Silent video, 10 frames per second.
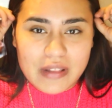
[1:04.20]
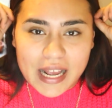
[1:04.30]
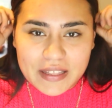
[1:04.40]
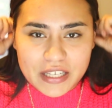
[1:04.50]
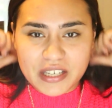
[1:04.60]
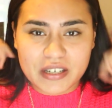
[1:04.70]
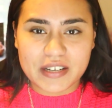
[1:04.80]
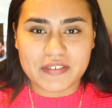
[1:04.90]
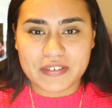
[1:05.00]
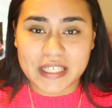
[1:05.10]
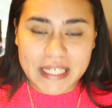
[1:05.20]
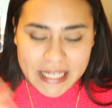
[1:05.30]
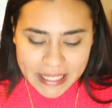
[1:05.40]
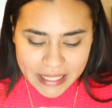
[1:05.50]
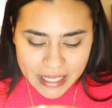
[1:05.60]
light that you don't even really
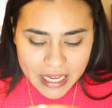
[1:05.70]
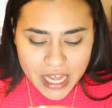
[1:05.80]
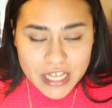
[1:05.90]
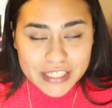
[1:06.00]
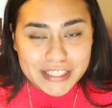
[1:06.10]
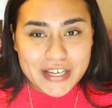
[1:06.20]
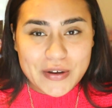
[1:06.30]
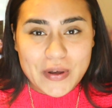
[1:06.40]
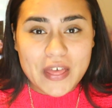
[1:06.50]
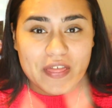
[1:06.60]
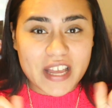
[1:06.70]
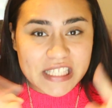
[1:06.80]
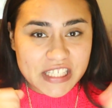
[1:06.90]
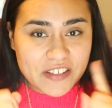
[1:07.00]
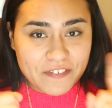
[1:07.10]
need it. So
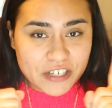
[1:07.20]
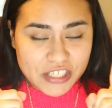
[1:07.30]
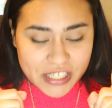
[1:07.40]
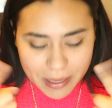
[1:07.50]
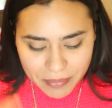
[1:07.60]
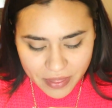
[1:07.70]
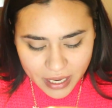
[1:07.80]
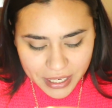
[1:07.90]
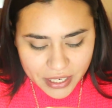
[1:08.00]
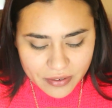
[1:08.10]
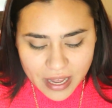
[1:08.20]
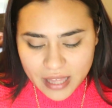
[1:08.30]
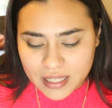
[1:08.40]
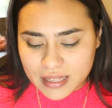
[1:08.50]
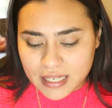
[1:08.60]
that's the first step that I do,
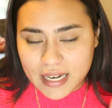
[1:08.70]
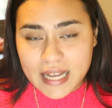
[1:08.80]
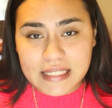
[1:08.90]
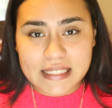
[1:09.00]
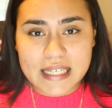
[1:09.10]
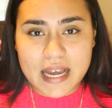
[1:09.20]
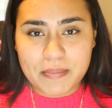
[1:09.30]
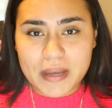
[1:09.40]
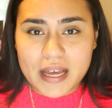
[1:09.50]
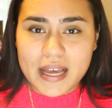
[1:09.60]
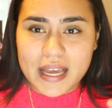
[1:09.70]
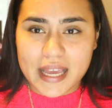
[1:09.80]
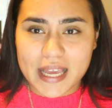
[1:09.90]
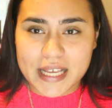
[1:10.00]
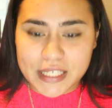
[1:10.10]
and then the next step
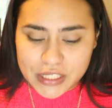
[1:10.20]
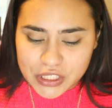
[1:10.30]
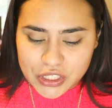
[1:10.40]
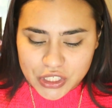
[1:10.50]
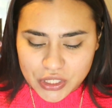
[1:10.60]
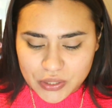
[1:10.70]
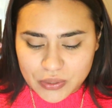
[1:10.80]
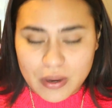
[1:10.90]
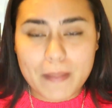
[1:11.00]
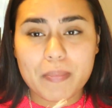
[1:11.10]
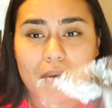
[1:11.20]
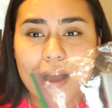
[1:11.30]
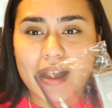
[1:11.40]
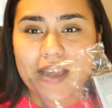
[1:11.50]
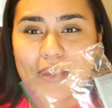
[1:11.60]
is to
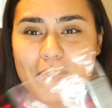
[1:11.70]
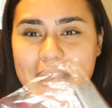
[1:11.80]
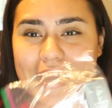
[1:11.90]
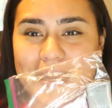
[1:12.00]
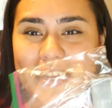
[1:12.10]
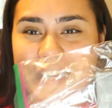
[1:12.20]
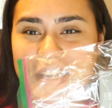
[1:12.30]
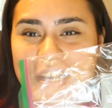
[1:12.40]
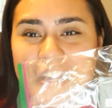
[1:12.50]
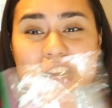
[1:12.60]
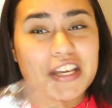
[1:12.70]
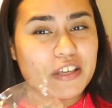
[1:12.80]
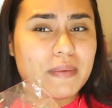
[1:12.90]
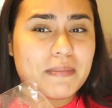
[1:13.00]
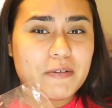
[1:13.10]
prime, and
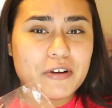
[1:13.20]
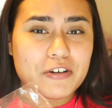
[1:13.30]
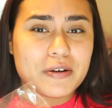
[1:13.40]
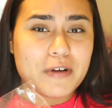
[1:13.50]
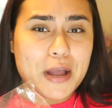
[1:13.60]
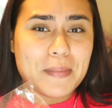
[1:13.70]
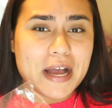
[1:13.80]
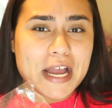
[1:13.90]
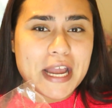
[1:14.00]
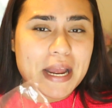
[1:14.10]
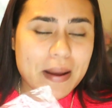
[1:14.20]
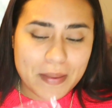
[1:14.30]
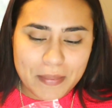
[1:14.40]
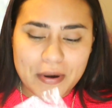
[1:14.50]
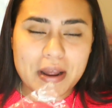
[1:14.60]
you may be wondering why my
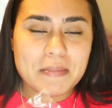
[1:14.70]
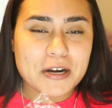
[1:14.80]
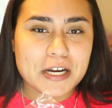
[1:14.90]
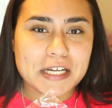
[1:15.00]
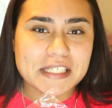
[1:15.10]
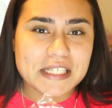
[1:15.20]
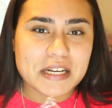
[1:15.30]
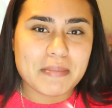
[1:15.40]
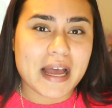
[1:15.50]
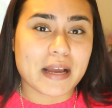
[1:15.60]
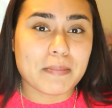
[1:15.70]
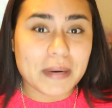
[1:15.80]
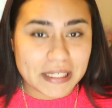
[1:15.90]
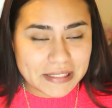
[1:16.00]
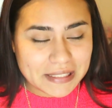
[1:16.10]
primer is in a bag,
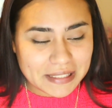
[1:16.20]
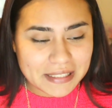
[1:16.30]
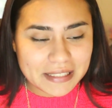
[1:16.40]
but